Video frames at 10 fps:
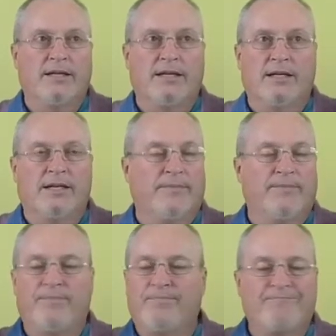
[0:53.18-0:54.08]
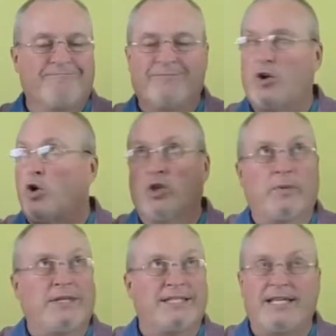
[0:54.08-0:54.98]
all that
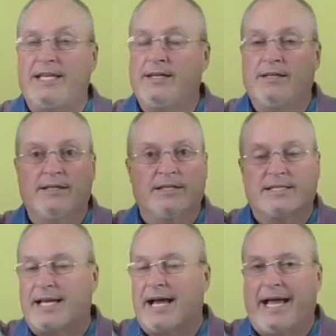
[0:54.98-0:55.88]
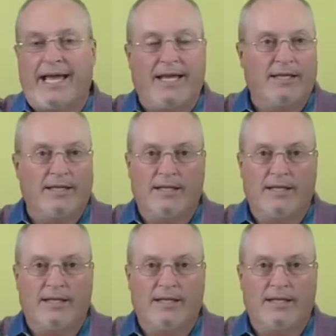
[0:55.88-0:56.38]
we see, the sky,